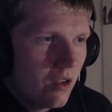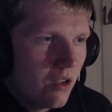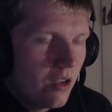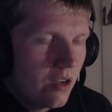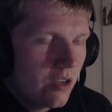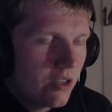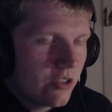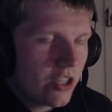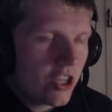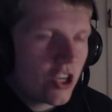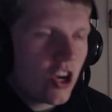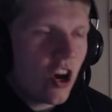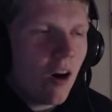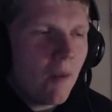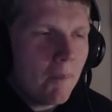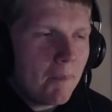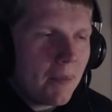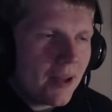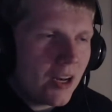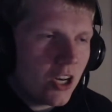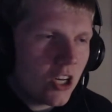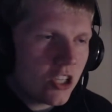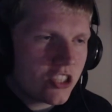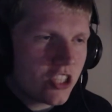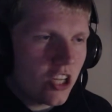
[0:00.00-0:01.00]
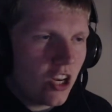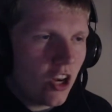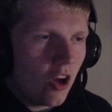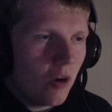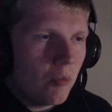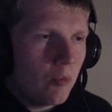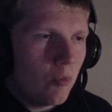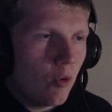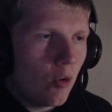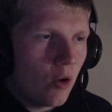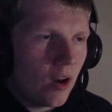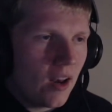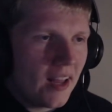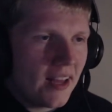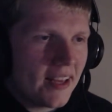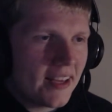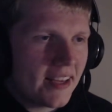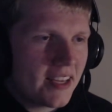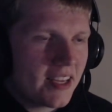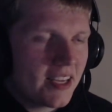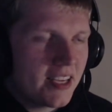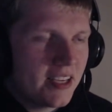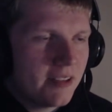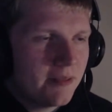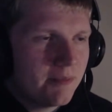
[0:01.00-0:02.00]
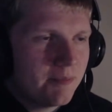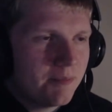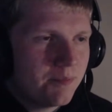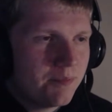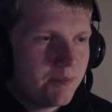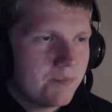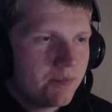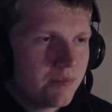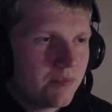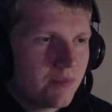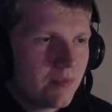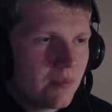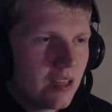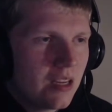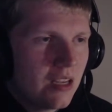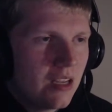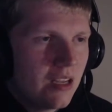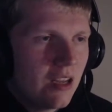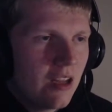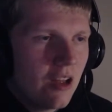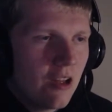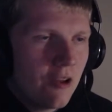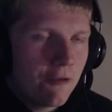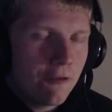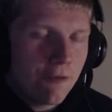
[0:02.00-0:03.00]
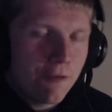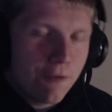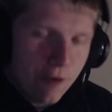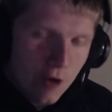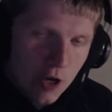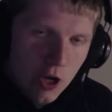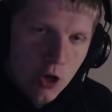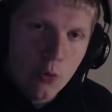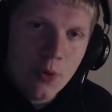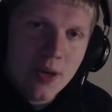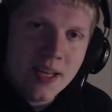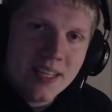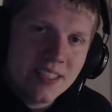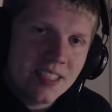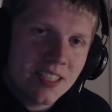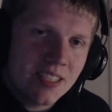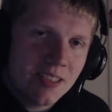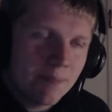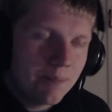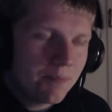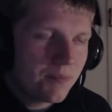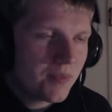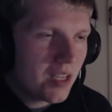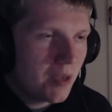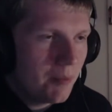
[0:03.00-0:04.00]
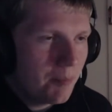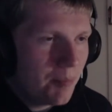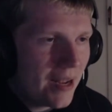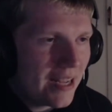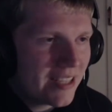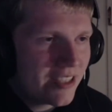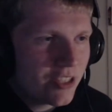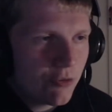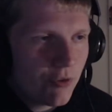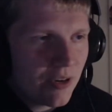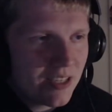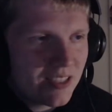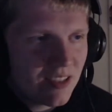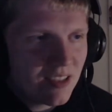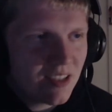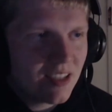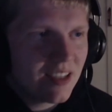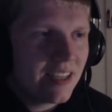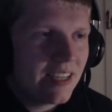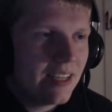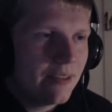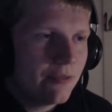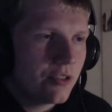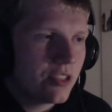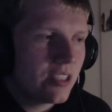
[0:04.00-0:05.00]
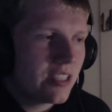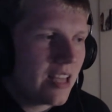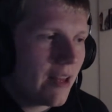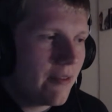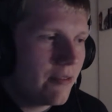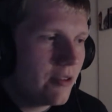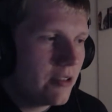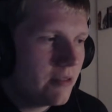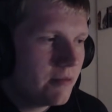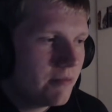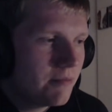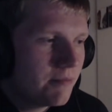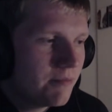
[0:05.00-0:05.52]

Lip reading: The combat looks a lot more, like, fluid compared to Resident Evil 7.